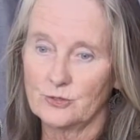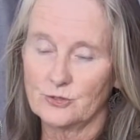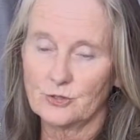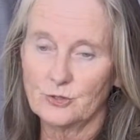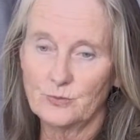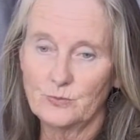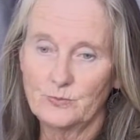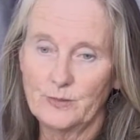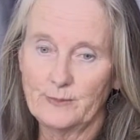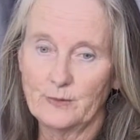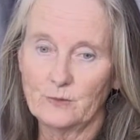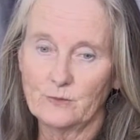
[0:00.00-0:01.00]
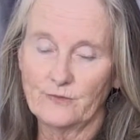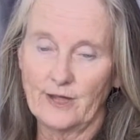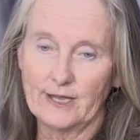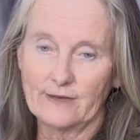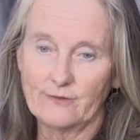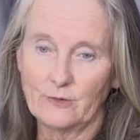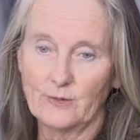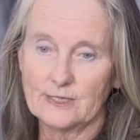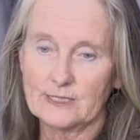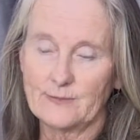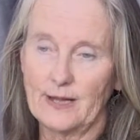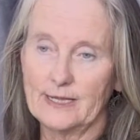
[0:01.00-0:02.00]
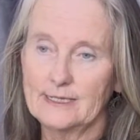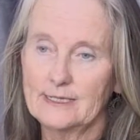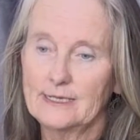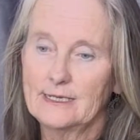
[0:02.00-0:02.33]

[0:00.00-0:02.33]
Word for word: There's two people mm-hmm. vying for one spot.